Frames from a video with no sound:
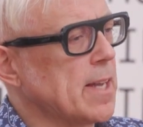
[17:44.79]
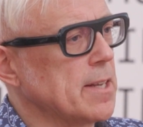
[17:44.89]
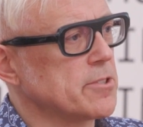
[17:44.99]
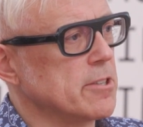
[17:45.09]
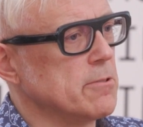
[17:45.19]

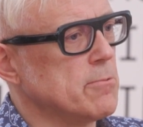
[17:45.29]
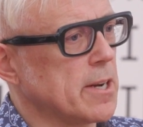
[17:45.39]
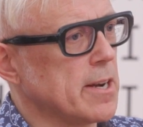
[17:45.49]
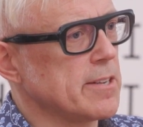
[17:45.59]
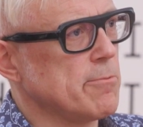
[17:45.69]
And so when
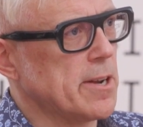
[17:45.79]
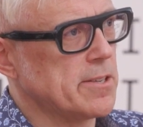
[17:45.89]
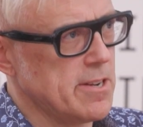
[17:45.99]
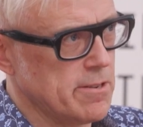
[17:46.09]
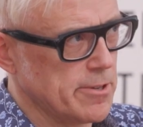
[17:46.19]
I went
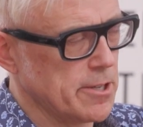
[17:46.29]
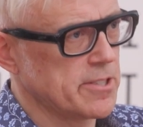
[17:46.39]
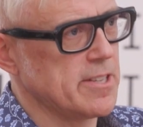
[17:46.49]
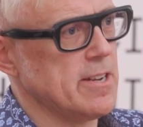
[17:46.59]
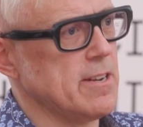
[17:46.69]
to
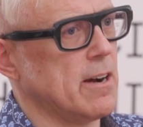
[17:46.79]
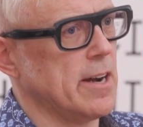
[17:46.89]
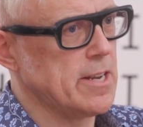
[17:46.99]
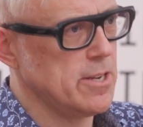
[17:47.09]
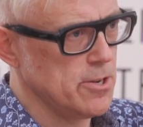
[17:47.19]
university,
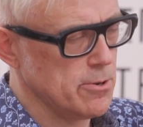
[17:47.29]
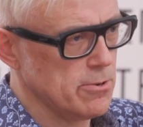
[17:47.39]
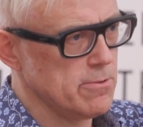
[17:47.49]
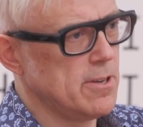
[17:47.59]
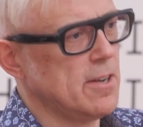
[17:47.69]
I
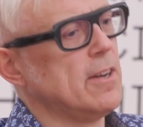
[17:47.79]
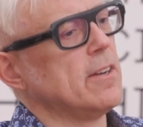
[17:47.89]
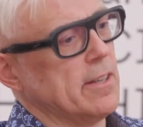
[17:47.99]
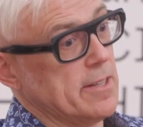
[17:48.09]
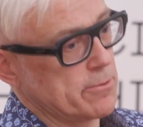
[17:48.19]
knew,
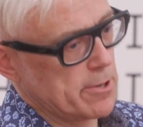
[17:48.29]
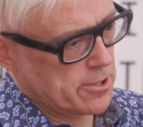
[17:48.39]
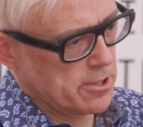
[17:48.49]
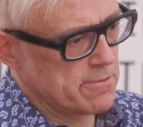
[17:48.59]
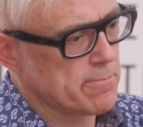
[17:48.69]
and that's why I
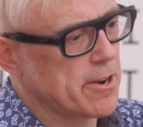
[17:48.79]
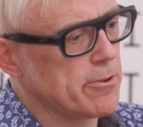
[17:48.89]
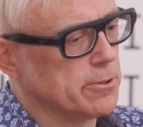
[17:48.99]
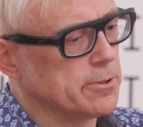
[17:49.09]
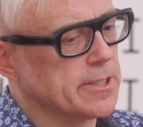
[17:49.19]
chose
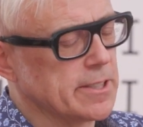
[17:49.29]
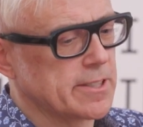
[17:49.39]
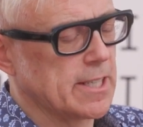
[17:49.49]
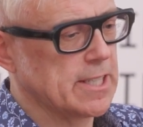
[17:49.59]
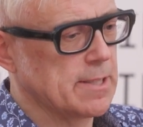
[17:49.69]
Imperial,
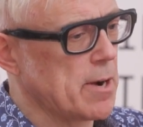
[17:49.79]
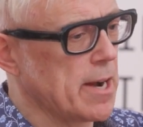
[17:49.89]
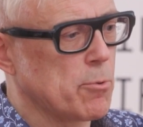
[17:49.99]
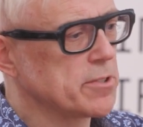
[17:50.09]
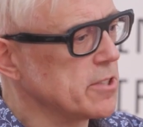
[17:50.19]
that
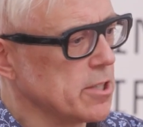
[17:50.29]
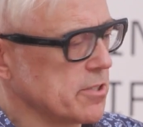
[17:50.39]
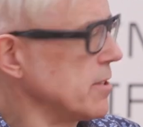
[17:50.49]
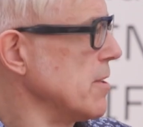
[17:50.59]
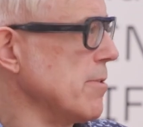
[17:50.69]
I wasn't
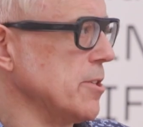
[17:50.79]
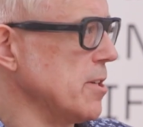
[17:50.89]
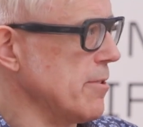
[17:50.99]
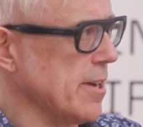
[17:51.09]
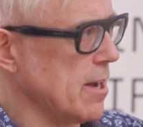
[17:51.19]
just going to do
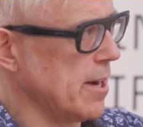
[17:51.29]
engineering.